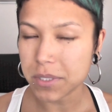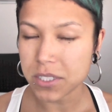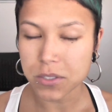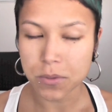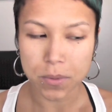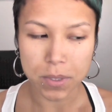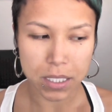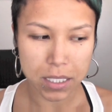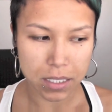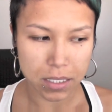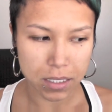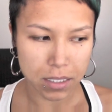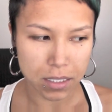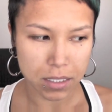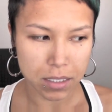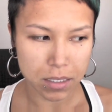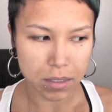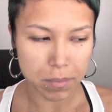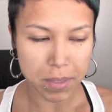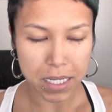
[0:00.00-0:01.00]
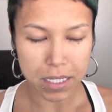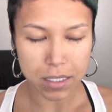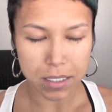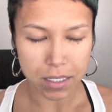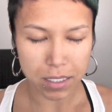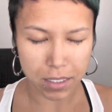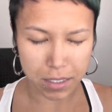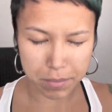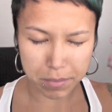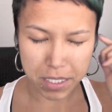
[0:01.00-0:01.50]
between
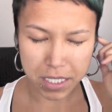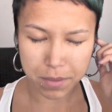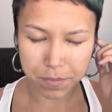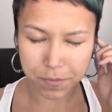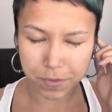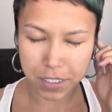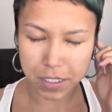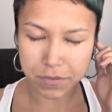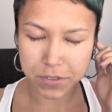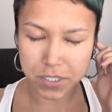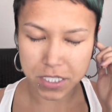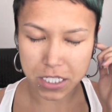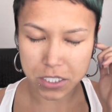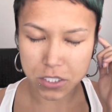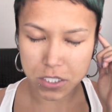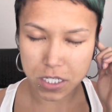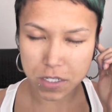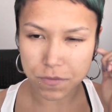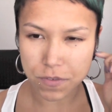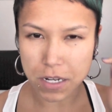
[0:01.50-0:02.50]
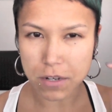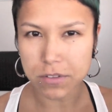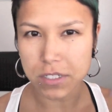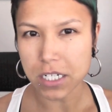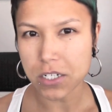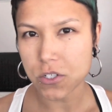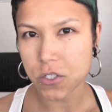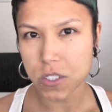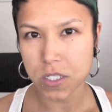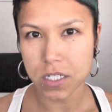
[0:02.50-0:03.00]
Makeup Forever's HD
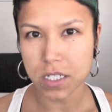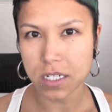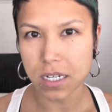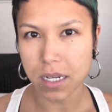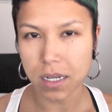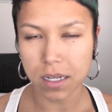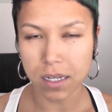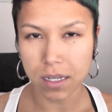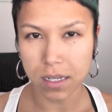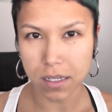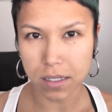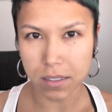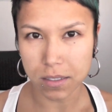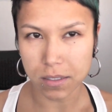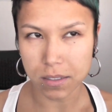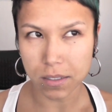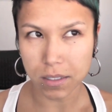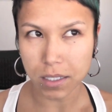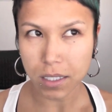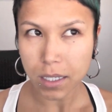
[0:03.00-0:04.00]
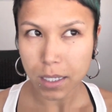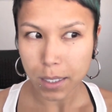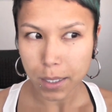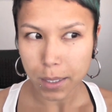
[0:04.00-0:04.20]
Foundation and